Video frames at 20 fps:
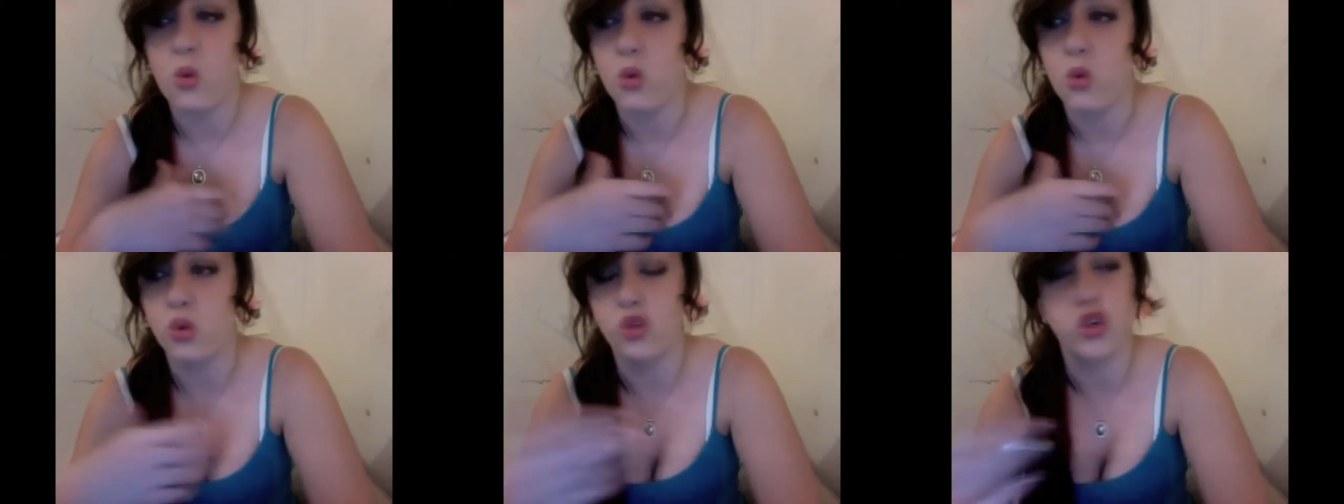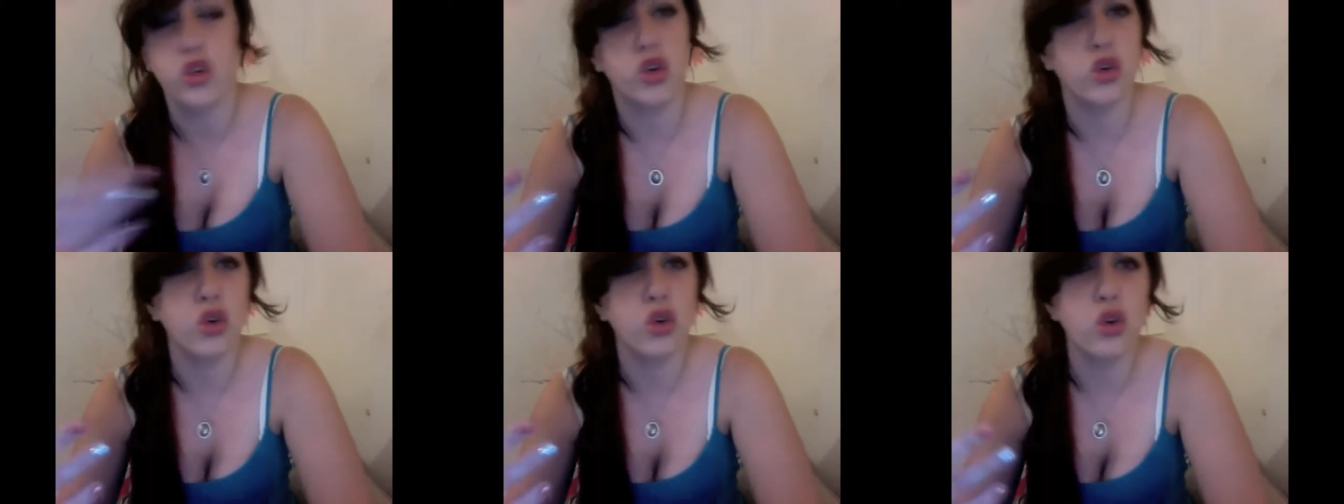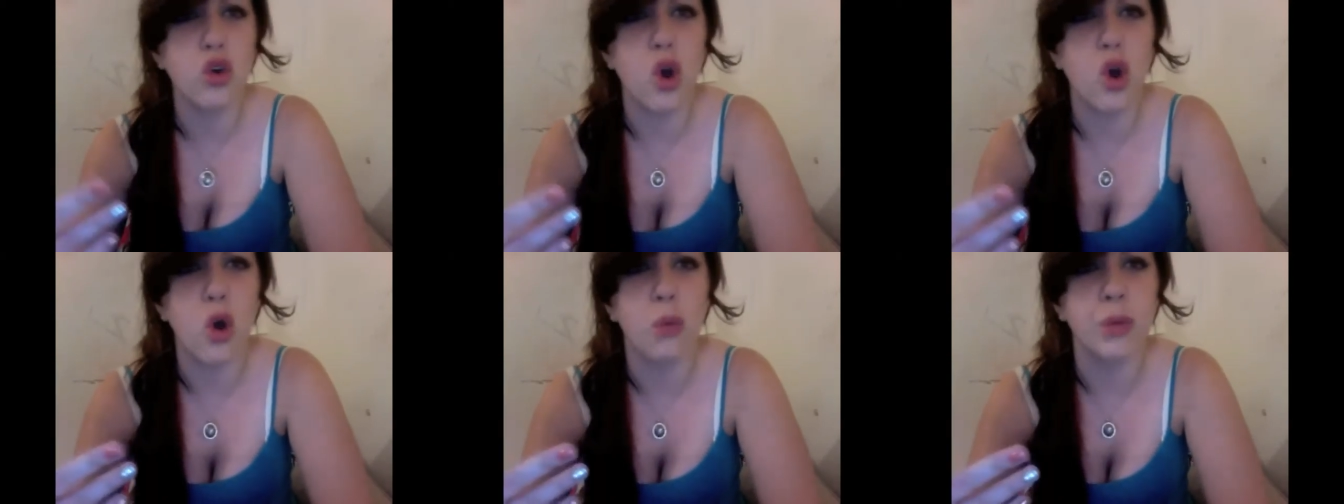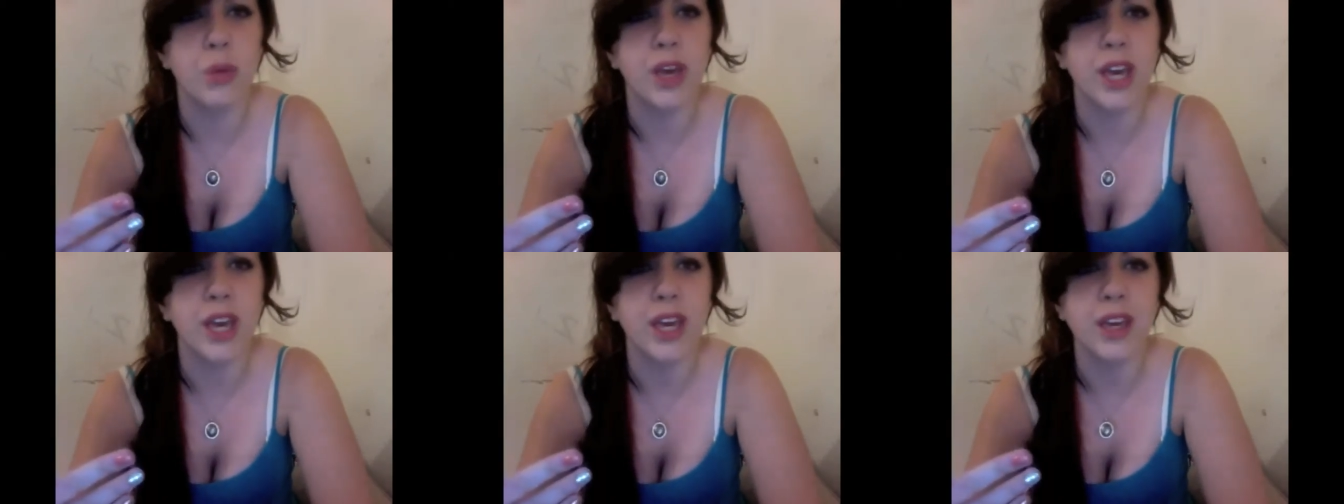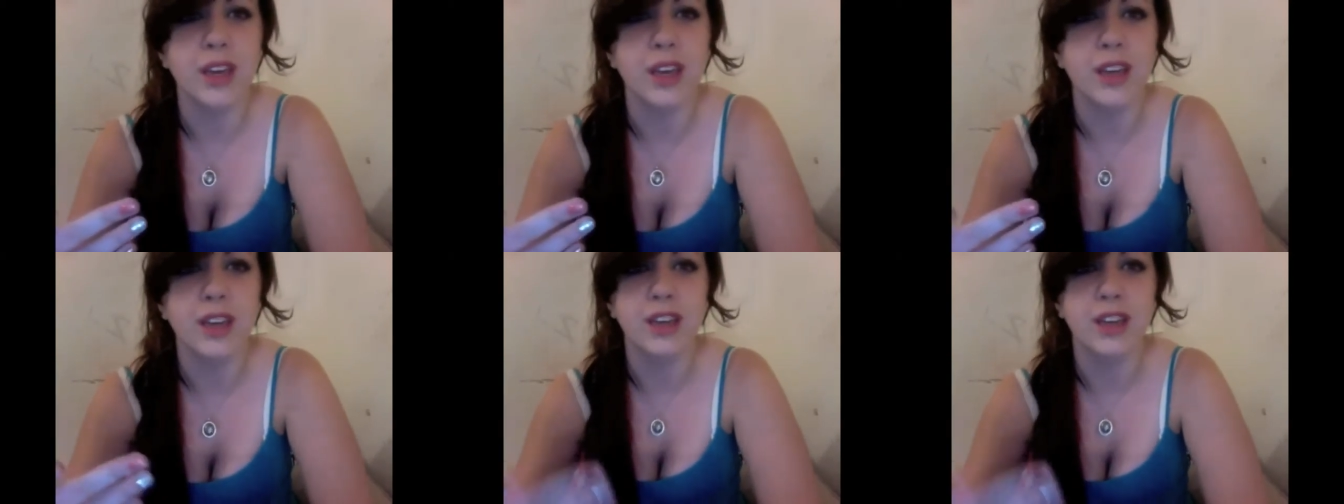you don't know me.
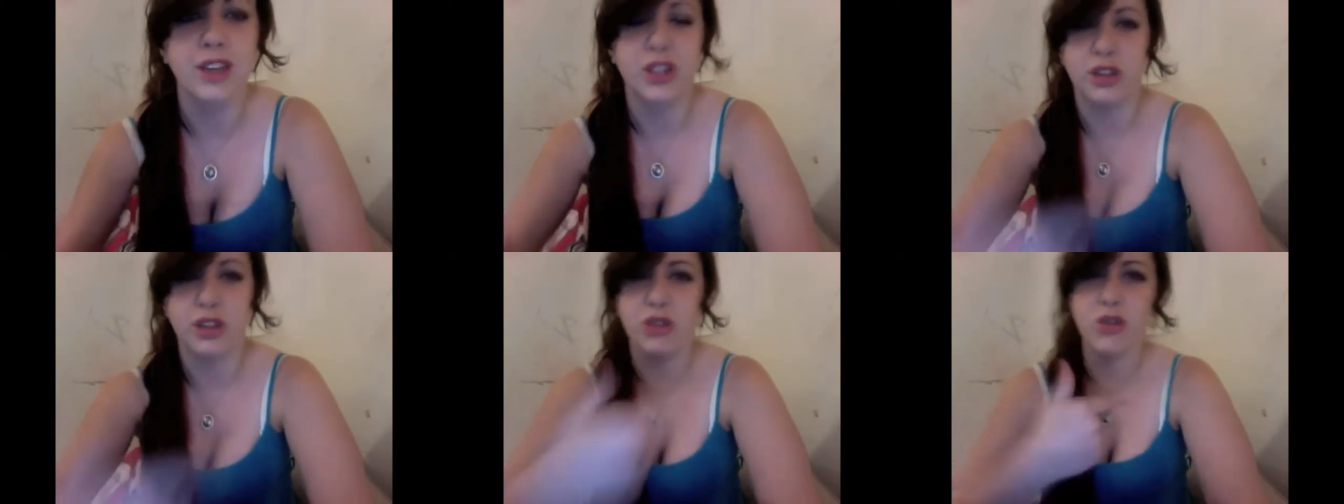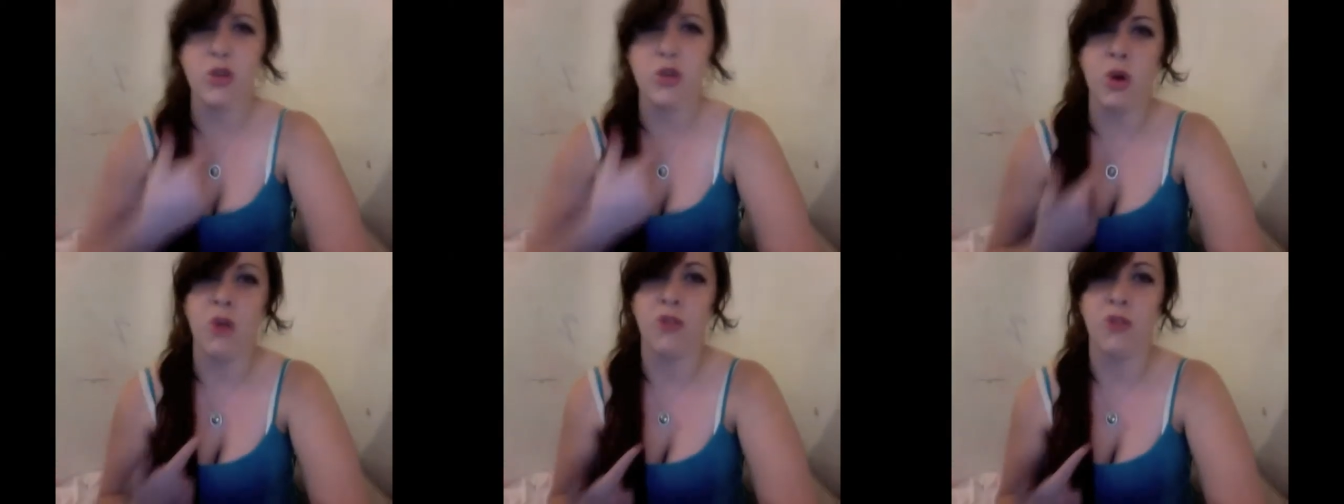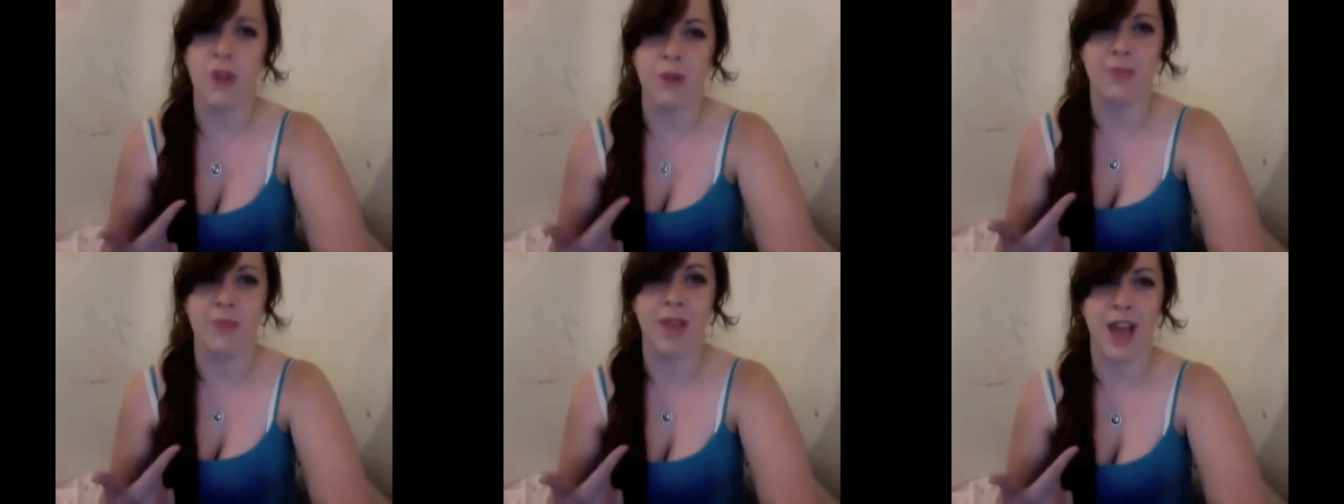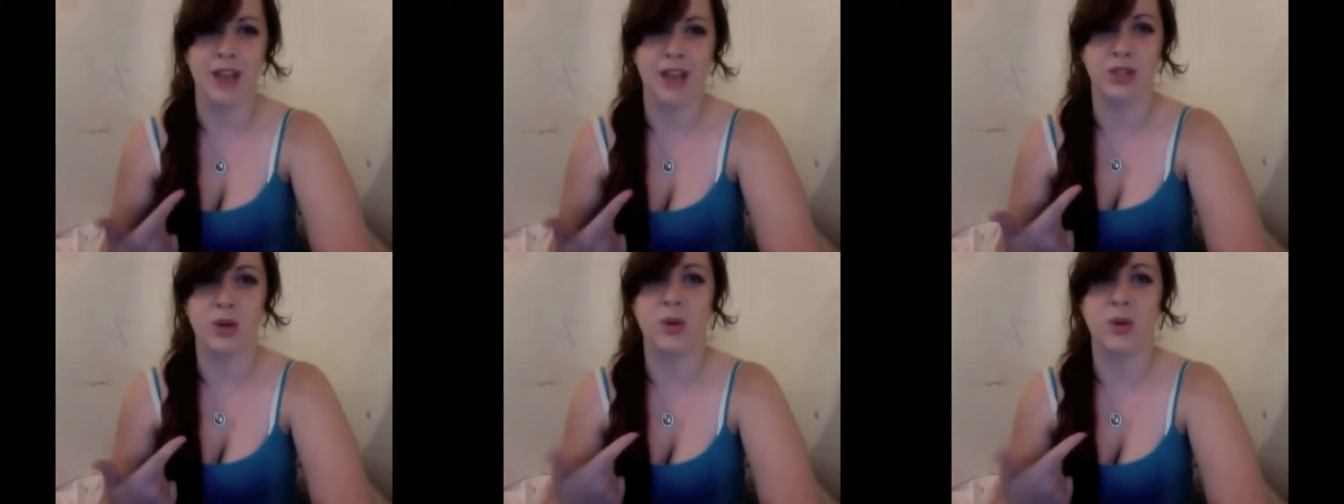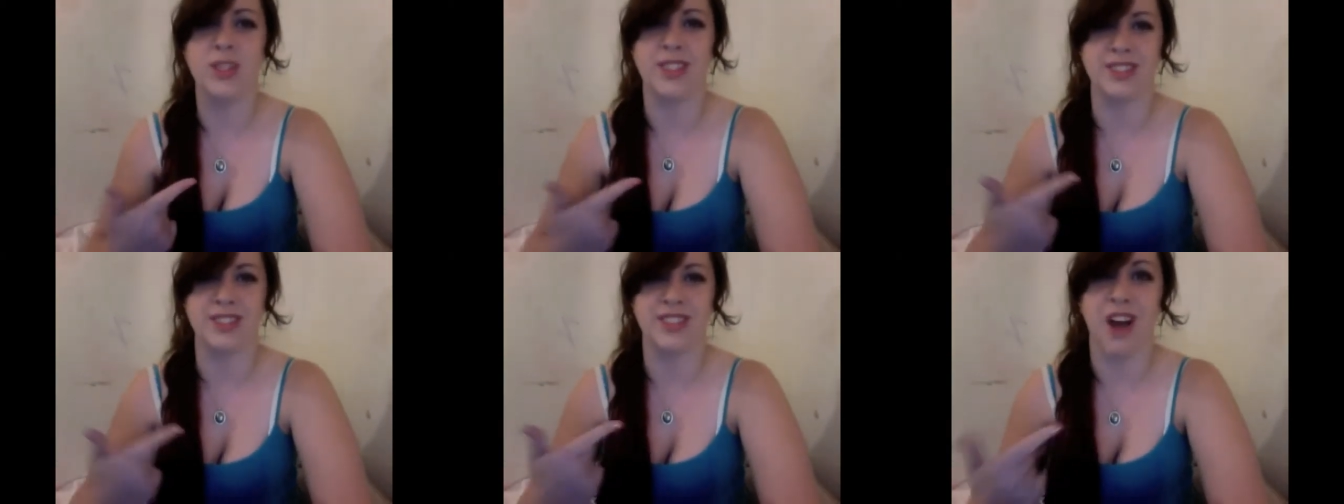You don't know if I'm
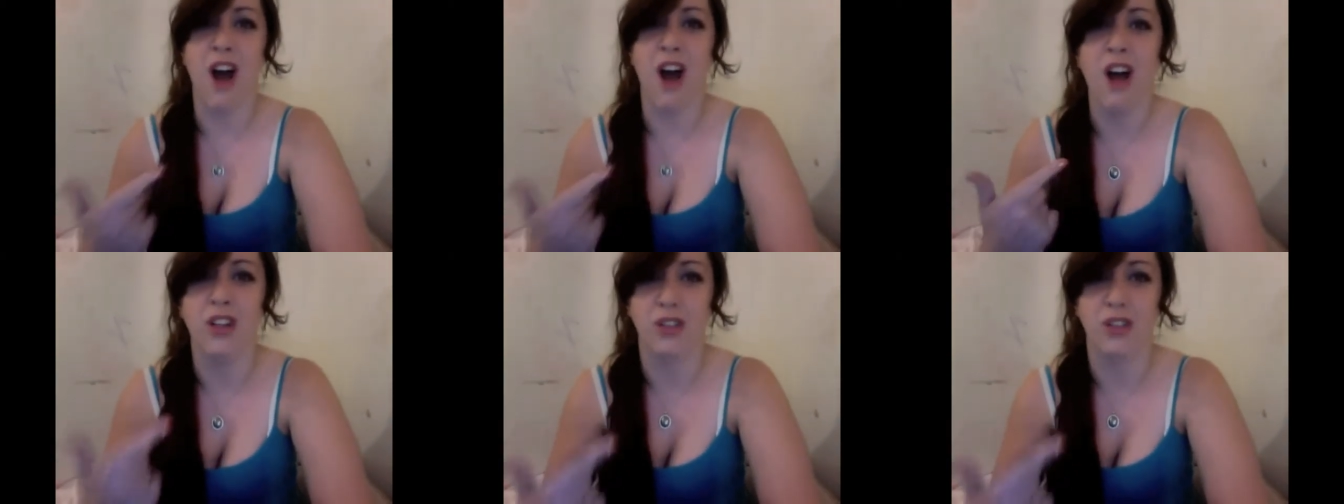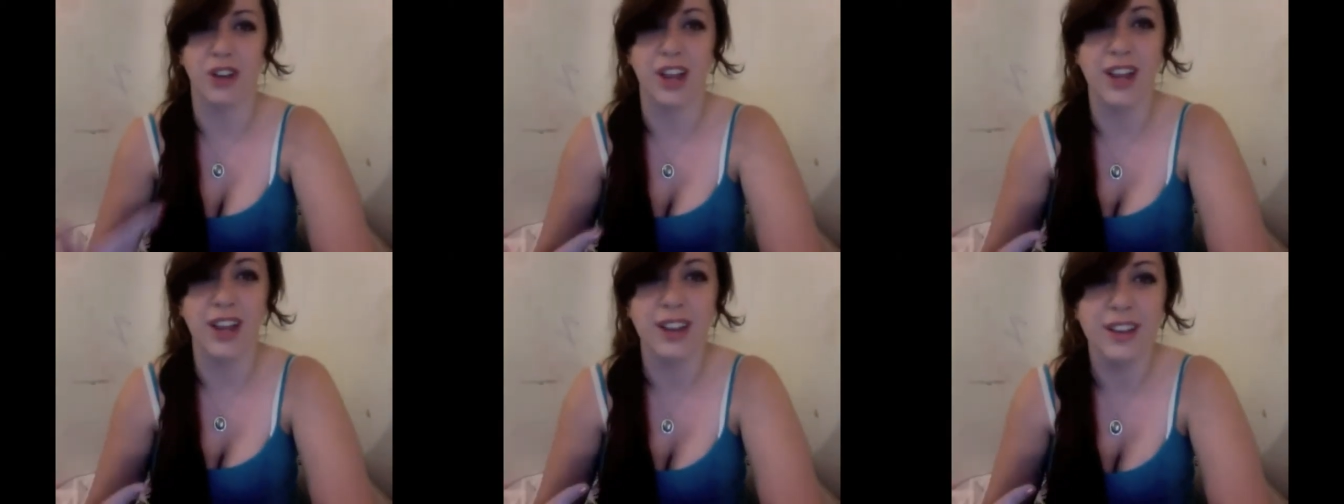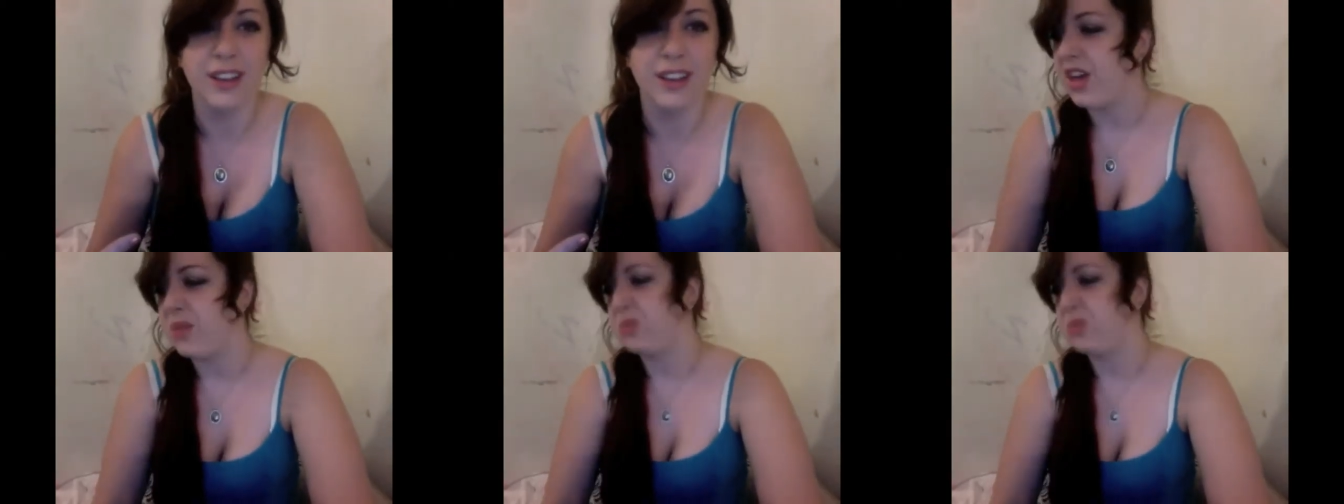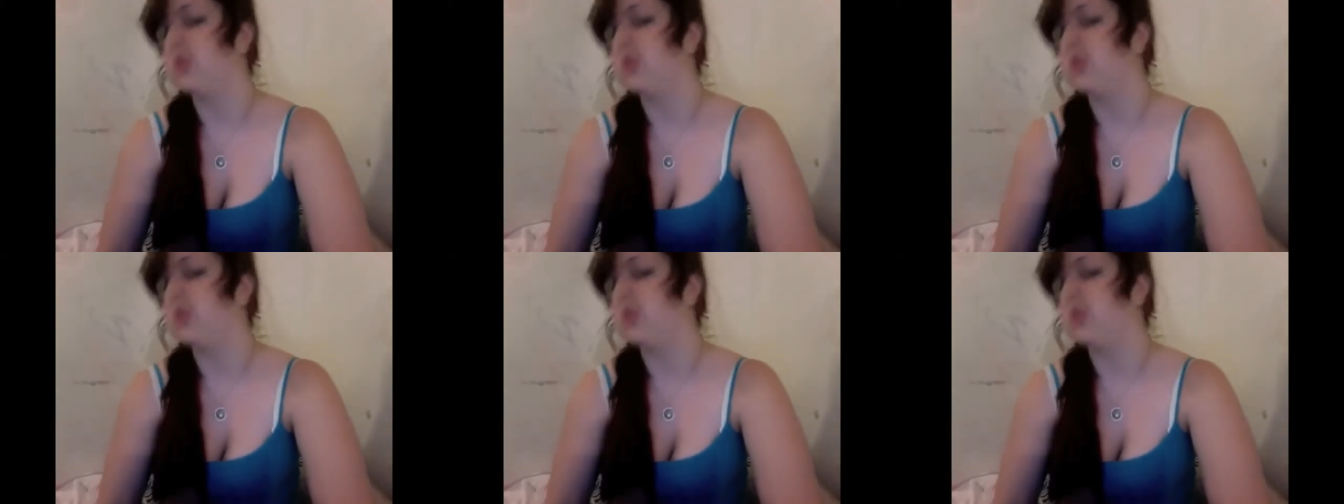lactose intolerant. What